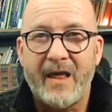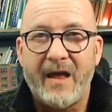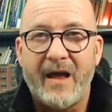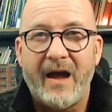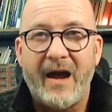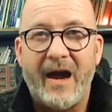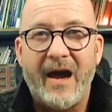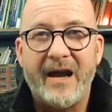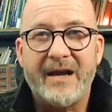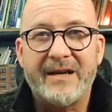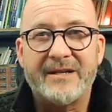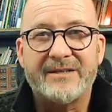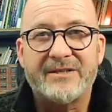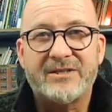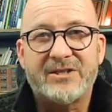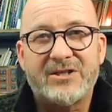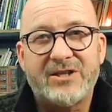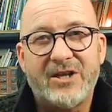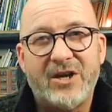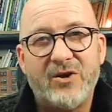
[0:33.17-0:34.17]
and
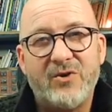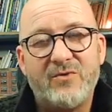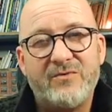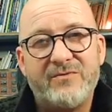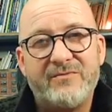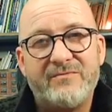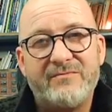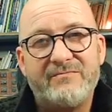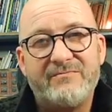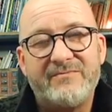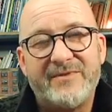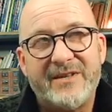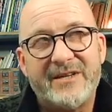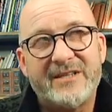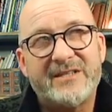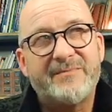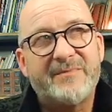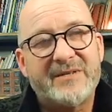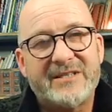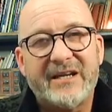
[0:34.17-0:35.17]
so
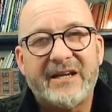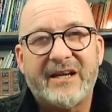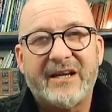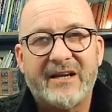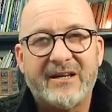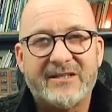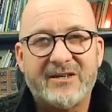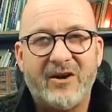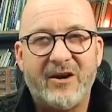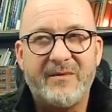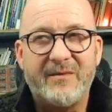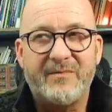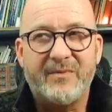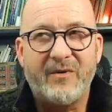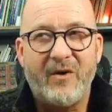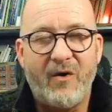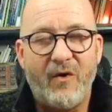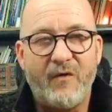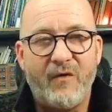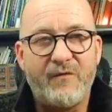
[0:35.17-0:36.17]
this particular type
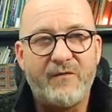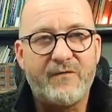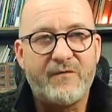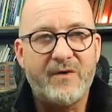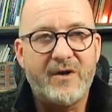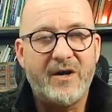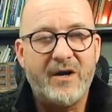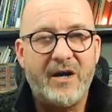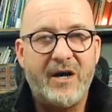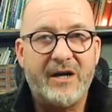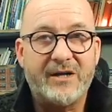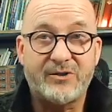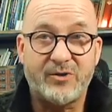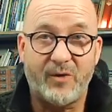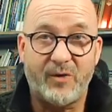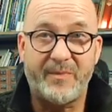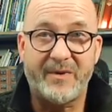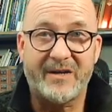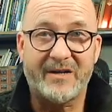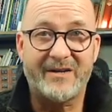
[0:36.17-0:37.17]
of
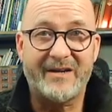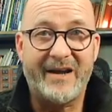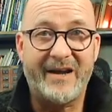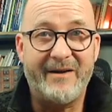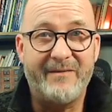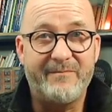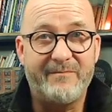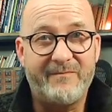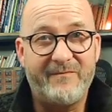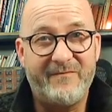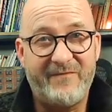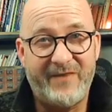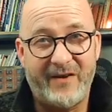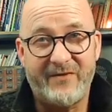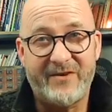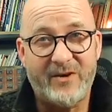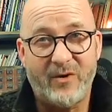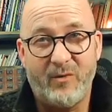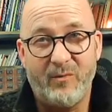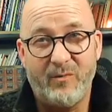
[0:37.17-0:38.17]
topic can get
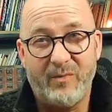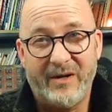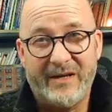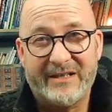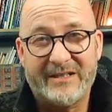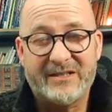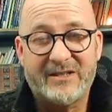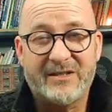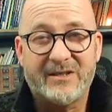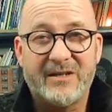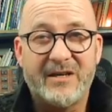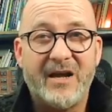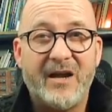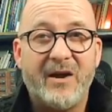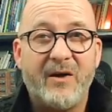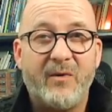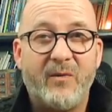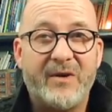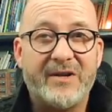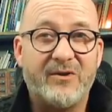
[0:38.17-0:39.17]
very complex
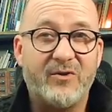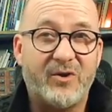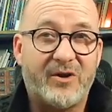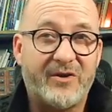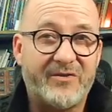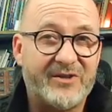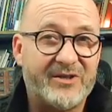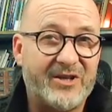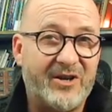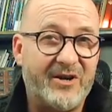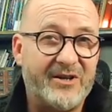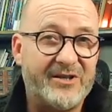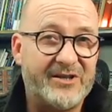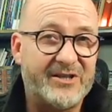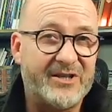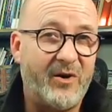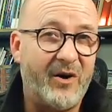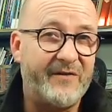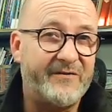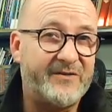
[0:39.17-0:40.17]
when you look at the science.
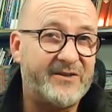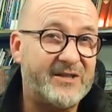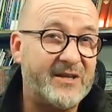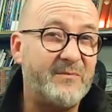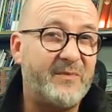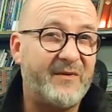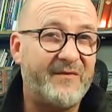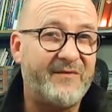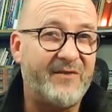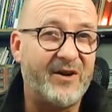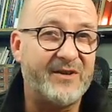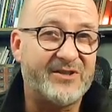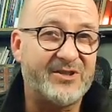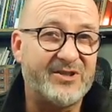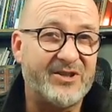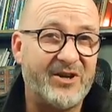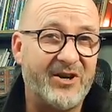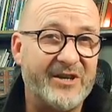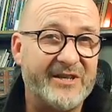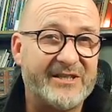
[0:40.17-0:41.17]
So I've simplified the
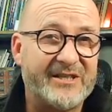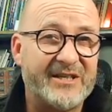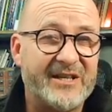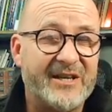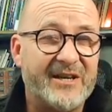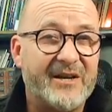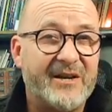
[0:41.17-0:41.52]
science